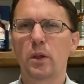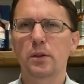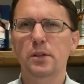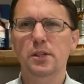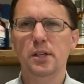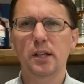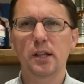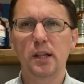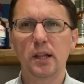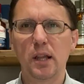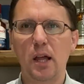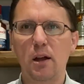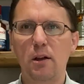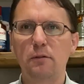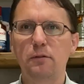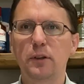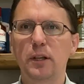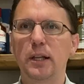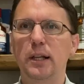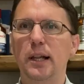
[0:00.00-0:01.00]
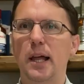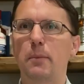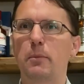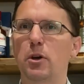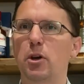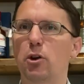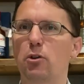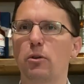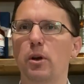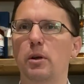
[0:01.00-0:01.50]
There's a lovely
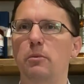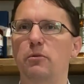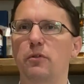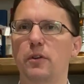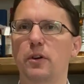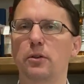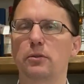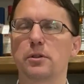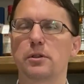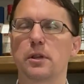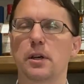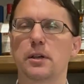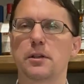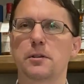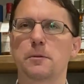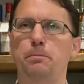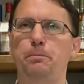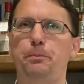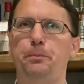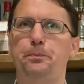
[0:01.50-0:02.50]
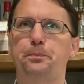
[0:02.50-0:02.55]
lemon cream feel to this.